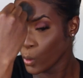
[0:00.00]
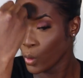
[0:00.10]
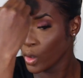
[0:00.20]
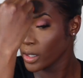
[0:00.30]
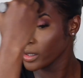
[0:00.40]

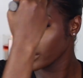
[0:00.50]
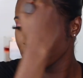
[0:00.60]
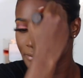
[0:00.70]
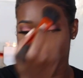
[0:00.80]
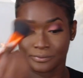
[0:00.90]

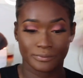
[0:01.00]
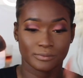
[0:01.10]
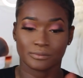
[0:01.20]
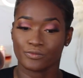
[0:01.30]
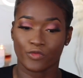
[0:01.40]
or
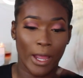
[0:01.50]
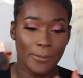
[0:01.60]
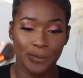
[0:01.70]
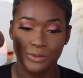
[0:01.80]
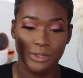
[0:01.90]

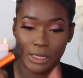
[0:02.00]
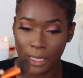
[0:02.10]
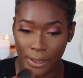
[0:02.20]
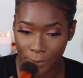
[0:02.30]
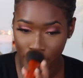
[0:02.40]
rapper
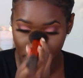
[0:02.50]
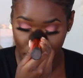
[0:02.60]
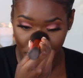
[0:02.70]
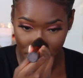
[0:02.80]
scammer,